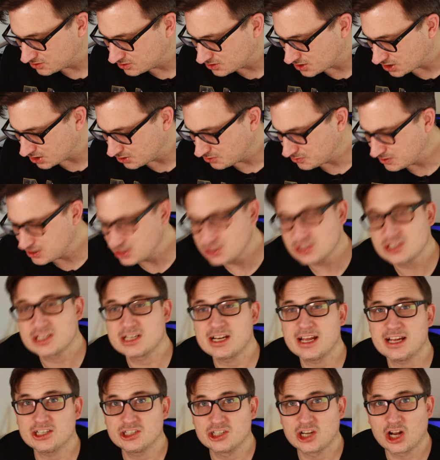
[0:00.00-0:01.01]
Diary
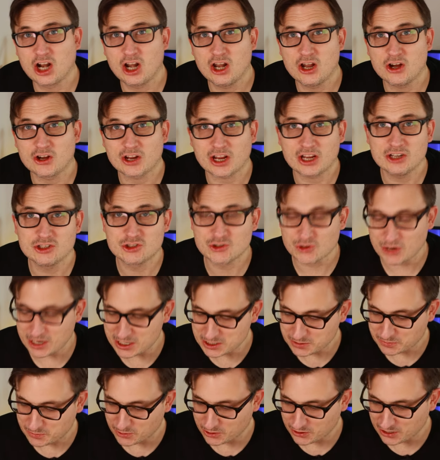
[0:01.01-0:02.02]
slash clock
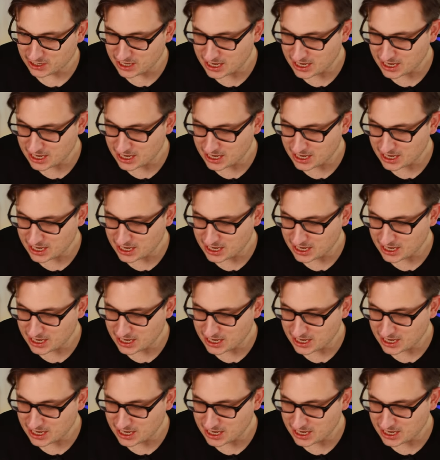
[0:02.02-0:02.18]
address book.